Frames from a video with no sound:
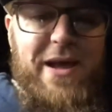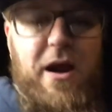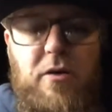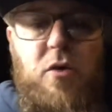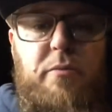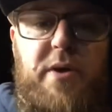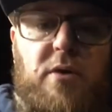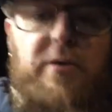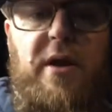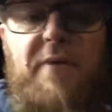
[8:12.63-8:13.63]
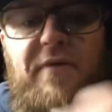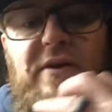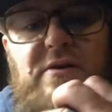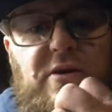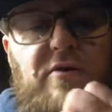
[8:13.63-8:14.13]
arrow build that I'm
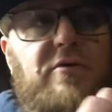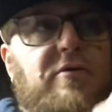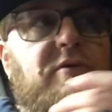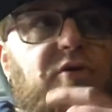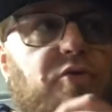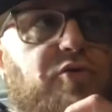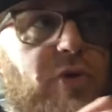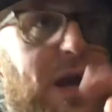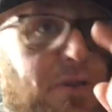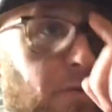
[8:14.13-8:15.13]
fixing to try to